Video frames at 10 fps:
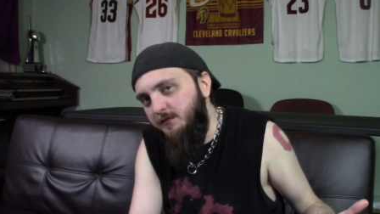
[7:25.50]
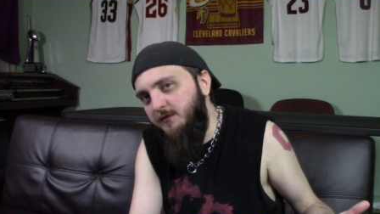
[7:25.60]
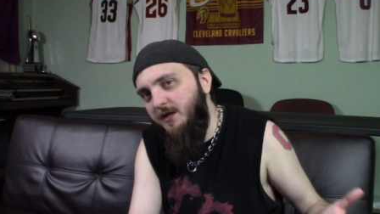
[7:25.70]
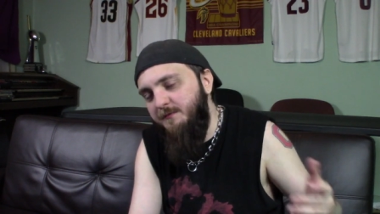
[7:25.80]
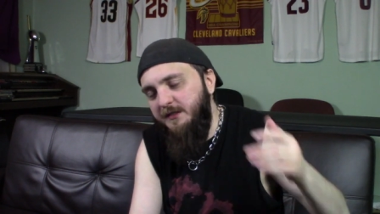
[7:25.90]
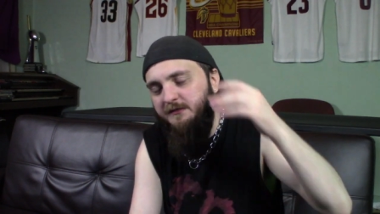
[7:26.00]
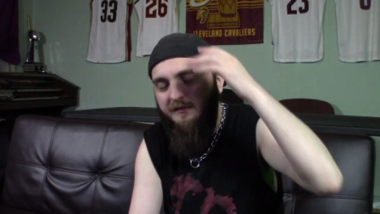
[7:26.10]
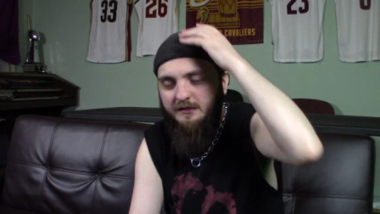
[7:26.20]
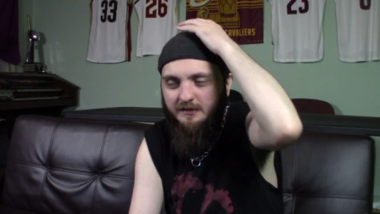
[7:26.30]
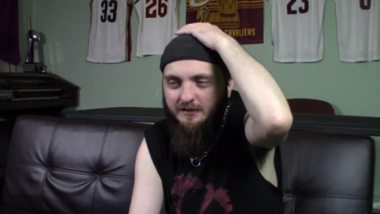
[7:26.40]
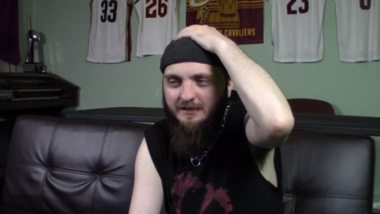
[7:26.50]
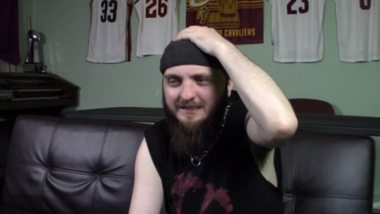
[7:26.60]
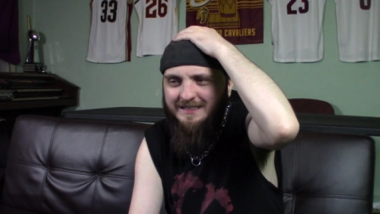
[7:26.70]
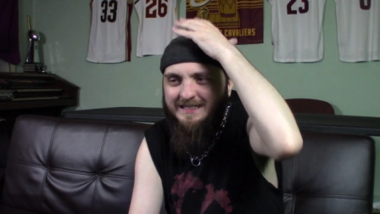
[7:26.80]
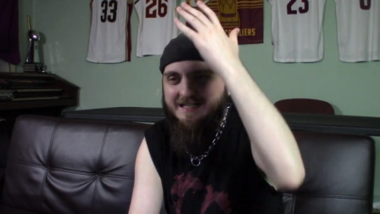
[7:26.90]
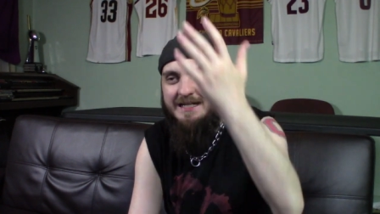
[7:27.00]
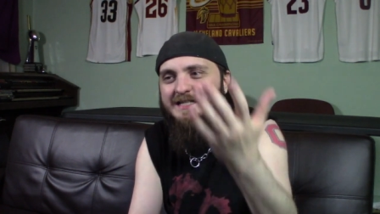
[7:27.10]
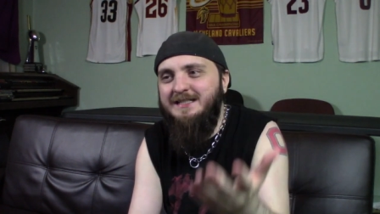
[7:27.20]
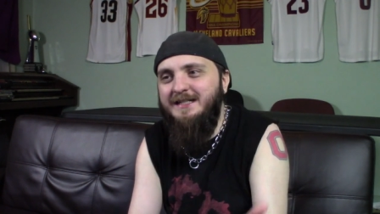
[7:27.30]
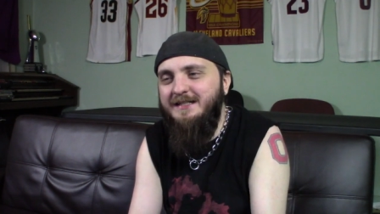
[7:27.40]
You know what I mean?
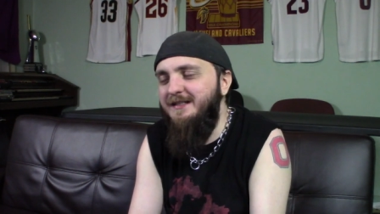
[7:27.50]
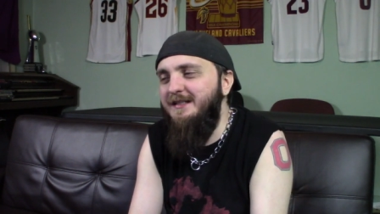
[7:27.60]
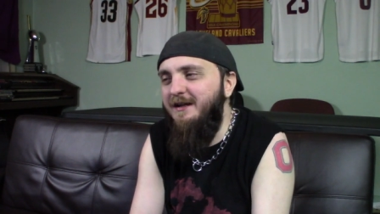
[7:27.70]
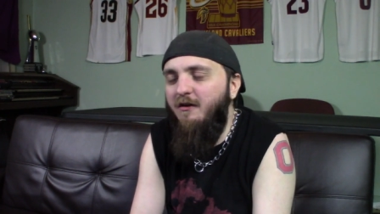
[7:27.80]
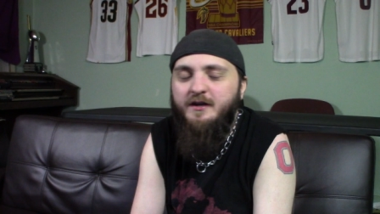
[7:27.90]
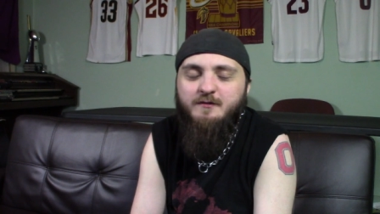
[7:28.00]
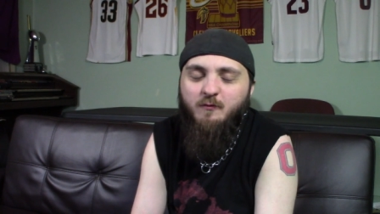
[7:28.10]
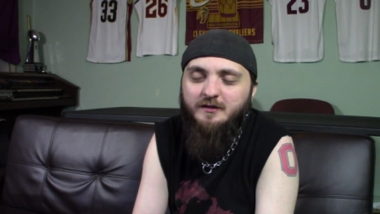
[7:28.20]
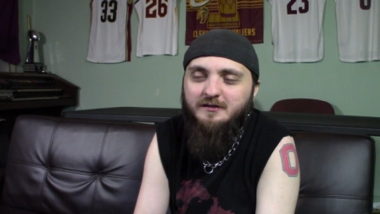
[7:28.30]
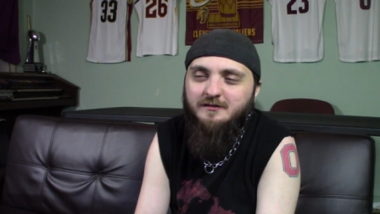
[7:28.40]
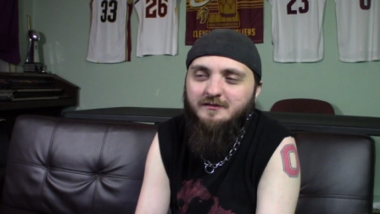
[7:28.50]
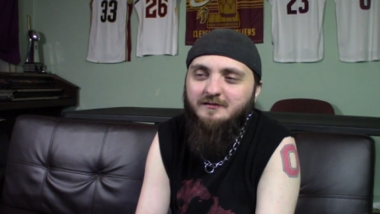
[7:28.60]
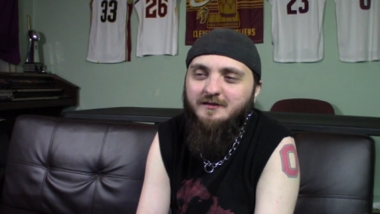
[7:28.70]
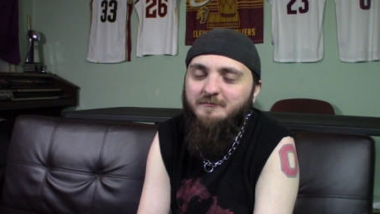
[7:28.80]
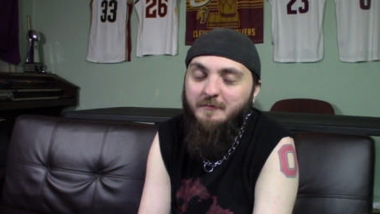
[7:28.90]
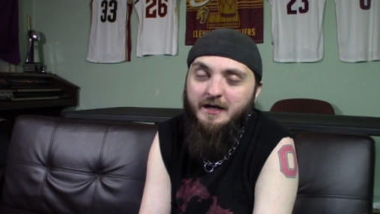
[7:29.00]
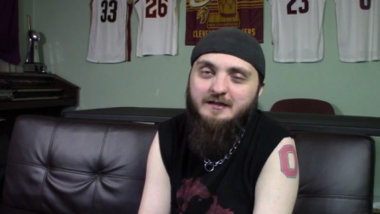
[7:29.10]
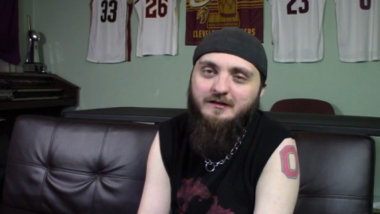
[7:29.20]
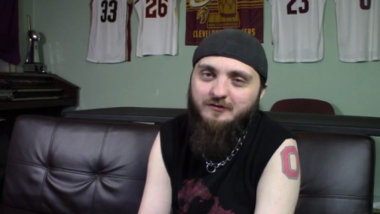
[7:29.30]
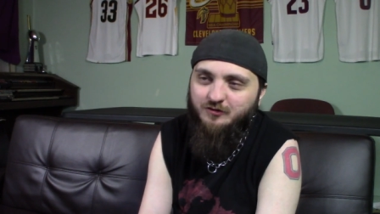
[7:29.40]
It's like, no, he wasn't an
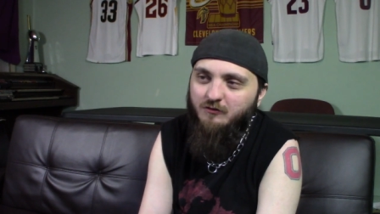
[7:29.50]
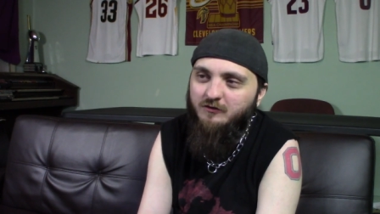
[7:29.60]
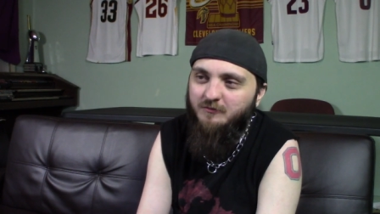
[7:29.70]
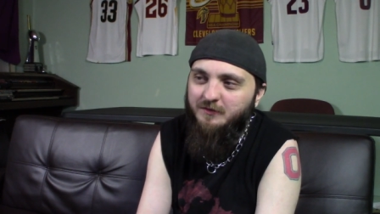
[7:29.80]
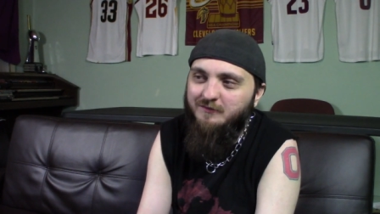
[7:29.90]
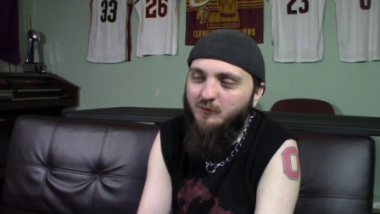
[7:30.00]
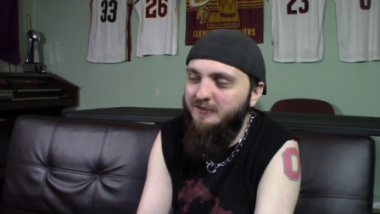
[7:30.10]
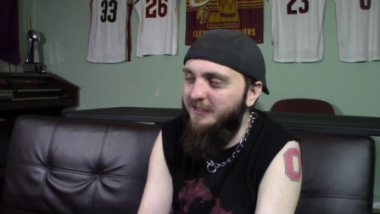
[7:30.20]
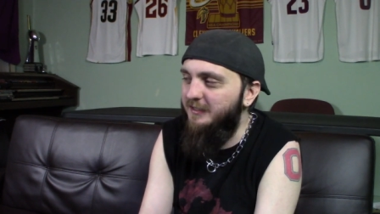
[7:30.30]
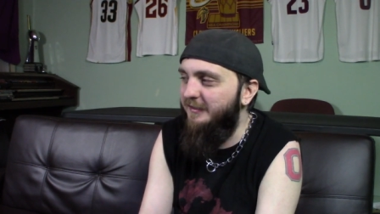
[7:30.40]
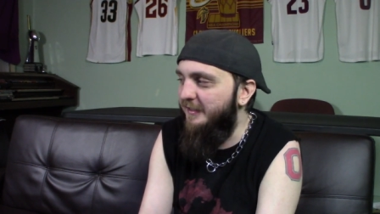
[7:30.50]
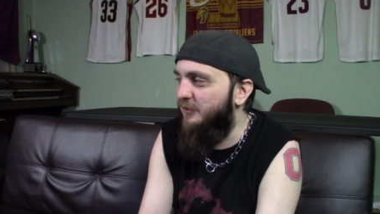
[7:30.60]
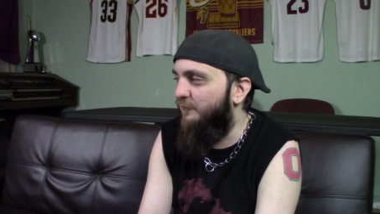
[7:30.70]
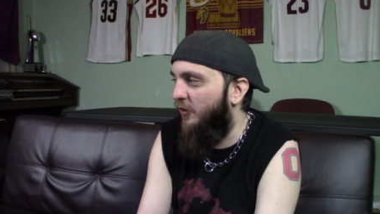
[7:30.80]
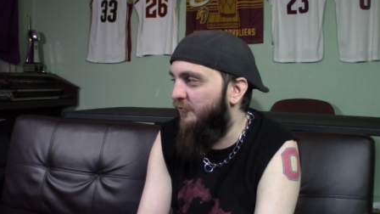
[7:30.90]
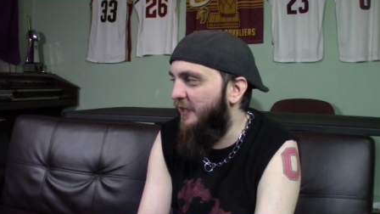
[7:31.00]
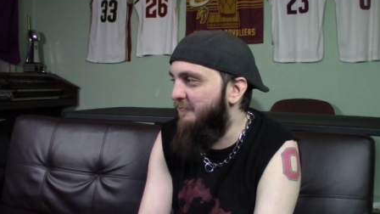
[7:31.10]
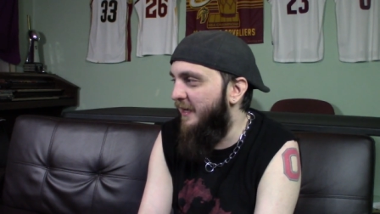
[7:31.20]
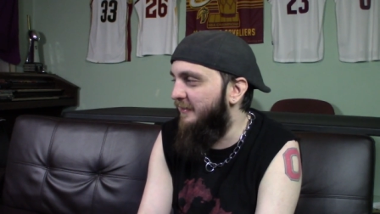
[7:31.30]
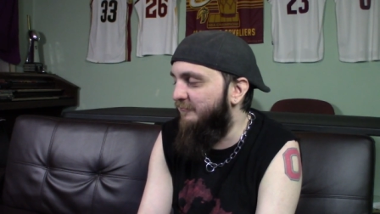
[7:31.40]
amazing Joker, but it wasn't technically his fault. They
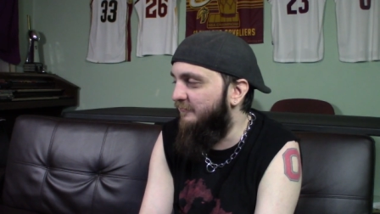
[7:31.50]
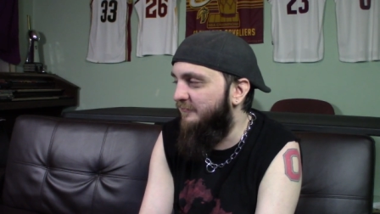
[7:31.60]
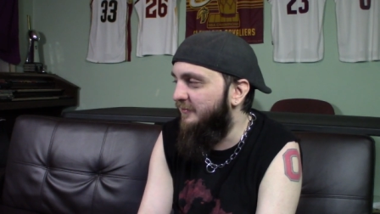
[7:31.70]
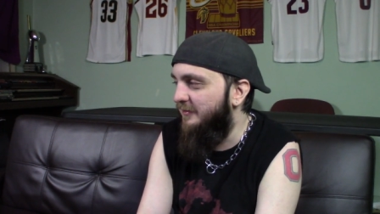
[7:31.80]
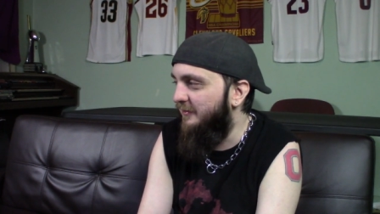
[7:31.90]
made him.